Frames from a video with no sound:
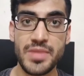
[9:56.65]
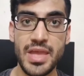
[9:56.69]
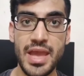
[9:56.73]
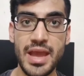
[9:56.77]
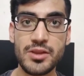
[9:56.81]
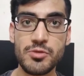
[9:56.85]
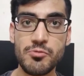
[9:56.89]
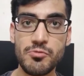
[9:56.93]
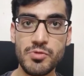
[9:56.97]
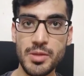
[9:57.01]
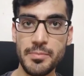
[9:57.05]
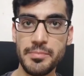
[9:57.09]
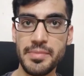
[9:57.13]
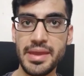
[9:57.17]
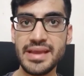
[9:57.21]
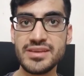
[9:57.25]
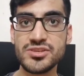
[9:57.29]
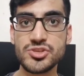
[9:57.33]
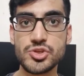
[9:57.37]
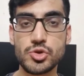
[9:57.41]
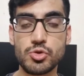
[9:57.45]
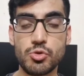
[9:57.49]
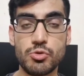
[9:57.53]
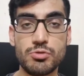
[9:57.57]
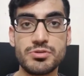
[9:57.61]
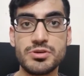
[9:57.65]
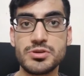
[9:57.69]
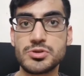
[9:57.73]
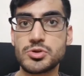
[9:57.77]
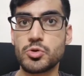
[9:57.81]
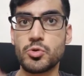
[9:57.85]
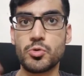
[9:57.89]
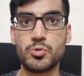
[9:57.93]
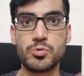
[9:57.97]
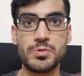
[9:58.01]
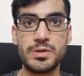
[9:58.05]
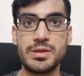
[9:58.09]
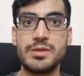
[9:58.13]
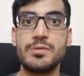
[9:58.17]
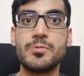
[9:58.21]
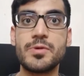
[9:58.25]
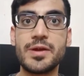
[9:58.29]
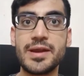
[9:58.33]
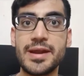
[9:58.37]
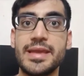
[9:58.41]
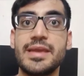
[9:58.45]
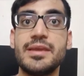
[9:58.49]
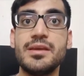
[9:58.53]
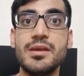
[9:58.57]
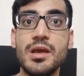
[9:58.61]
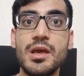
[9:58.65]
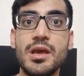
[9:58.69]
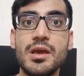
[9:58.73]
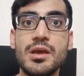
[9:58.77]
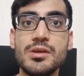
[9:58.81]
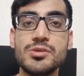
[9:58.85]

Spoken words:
and you want to make sure you're totally ready.